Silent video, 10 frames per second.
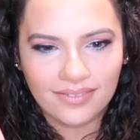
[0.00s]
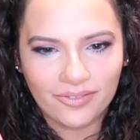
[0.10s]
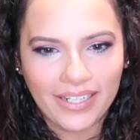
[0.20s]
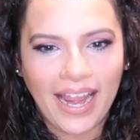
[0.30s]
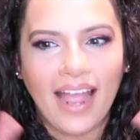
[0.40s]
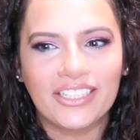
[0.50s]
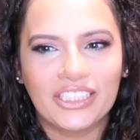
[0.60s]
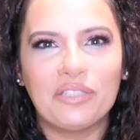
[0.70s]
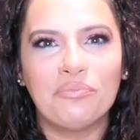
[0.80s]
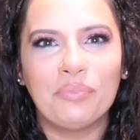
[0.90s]

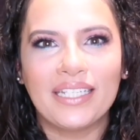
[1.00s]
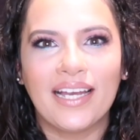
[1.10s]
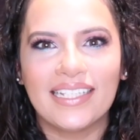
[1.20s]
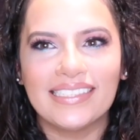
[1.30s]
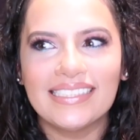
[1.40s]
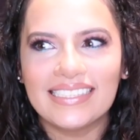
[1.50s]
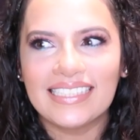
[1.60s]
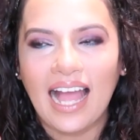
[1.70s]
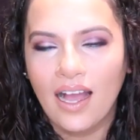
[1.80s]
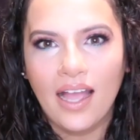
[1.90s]
reaction because
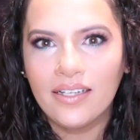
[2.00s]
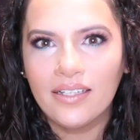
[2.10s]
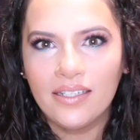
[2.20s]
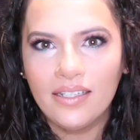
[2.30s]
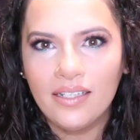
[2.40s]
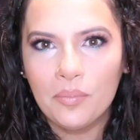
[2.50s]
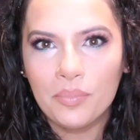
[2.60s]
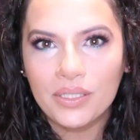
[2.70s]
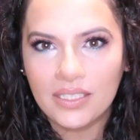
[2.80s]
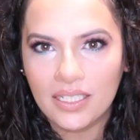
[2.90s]
I
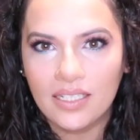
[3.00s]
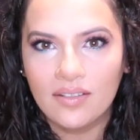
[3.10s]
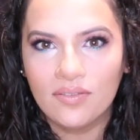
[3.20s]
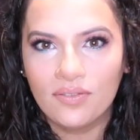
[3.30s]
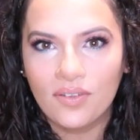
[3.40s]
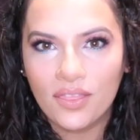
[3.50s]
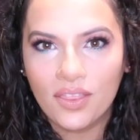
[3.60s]
couldn't believe